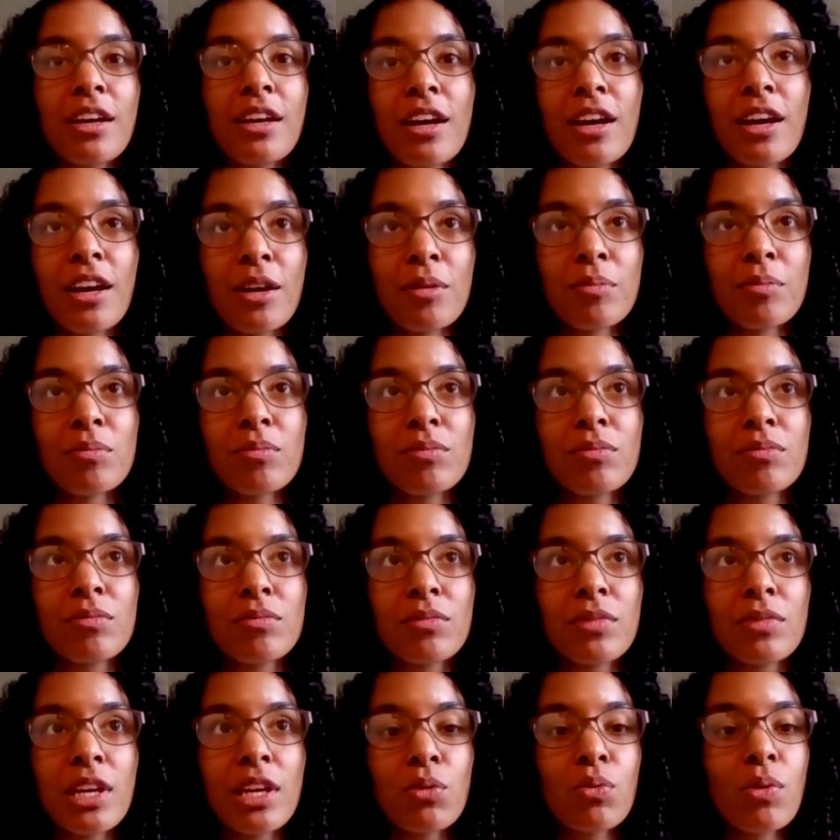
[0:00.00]
um,
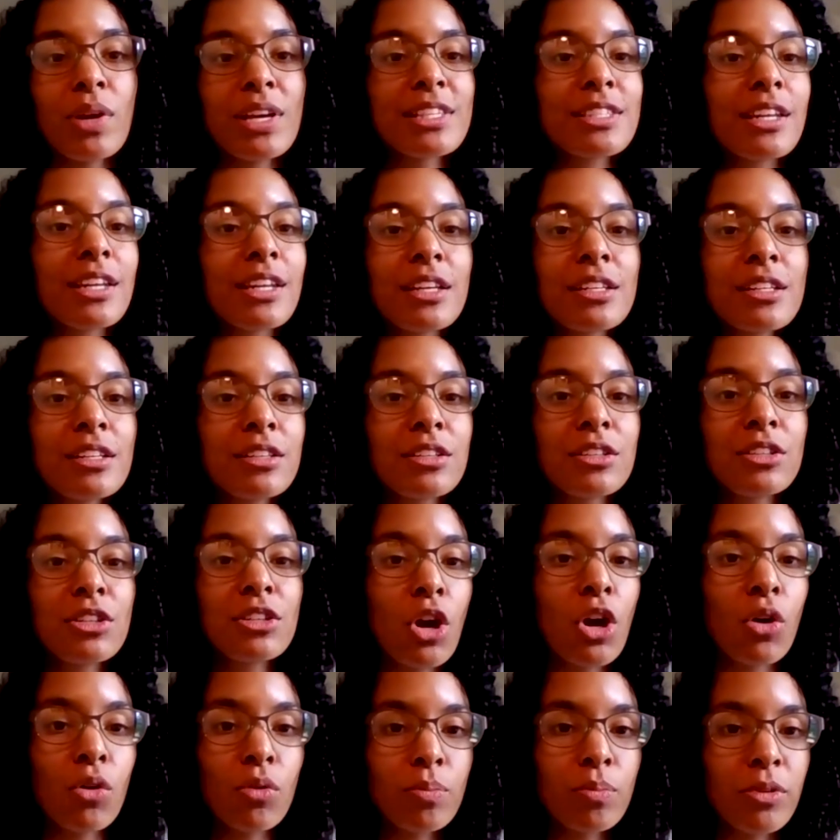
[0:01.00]
in ways that I didn't
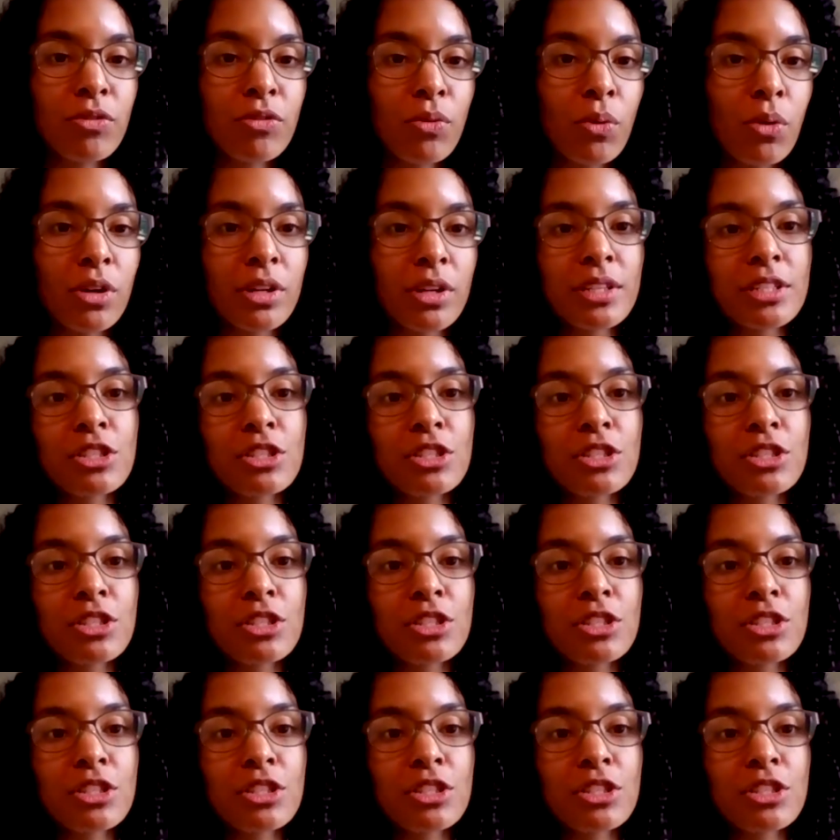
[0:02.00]
know before.